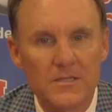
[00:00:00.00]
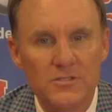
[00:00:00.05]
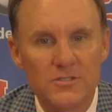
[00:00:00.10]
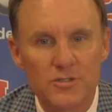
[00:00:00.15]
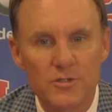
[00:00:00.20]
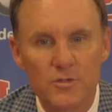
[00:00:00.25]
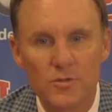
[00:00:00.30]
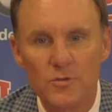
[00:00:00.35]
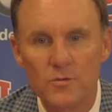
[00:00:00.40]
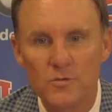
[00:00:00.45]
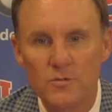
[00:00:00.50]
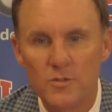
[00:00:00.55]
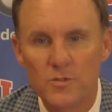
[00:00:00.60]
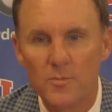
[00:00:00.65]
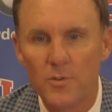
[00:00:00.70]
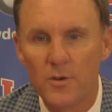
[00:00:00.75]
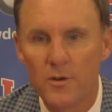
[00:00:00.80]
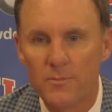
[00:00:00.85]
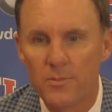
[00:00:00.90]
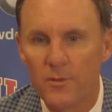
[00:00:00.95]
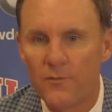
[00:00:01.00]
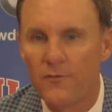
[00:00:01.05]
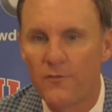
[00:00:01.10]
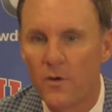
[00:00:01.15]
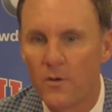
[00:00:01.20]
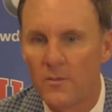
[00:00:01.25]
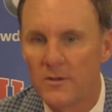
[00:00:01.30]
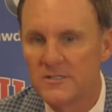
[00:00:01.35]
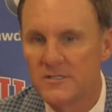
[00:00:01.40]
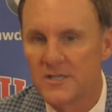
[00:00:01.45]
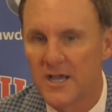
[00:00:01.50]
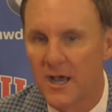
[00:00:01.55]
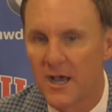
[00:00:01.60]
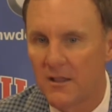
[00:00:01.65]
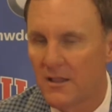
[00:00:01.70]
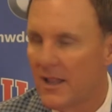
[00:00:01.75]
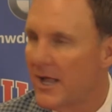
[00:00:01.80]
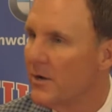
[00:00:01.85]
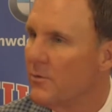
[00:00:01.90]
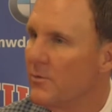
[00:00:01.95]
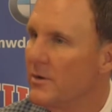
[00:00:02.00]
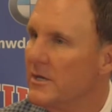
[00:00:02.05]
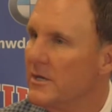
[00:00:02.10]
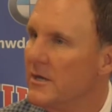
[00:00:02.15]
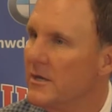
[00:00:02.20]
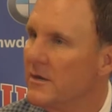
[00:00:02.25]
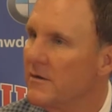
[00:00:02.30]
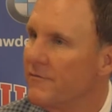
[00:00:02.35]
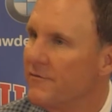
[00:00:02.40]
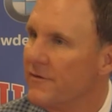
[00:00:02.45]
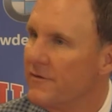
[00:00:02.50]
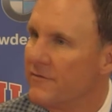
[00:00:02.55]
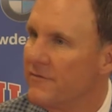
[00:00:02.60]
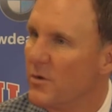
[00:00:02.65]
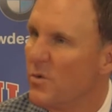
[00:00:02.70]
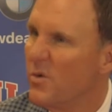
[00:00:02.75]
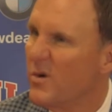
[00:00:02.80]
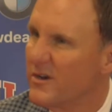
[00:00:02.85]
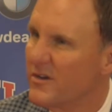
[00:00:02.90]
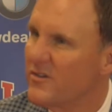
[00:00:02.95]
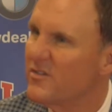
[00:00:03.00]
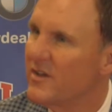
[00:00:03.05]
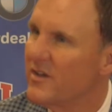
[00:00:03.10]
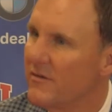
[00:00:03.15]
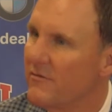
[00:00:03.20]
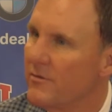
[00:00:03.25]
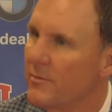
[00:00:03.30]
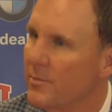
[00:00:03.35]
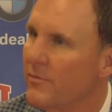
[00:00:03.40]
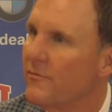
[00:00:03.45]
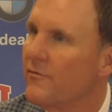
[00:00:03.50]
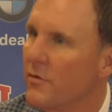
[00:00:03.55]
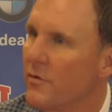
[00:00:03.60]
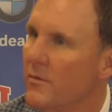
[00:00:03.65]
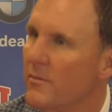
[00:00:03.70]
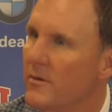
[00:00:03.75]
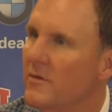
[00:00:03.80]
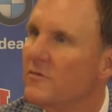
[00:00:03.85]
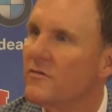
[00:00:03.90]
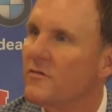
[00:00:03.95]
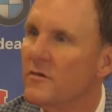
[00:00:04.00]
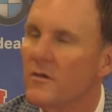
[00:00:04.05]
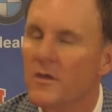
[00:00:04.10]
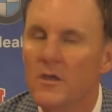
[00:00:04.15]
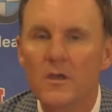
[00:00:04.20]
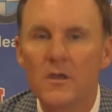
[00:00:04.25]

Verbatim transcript: to to put a performance out like we did, a 51 to seven performance,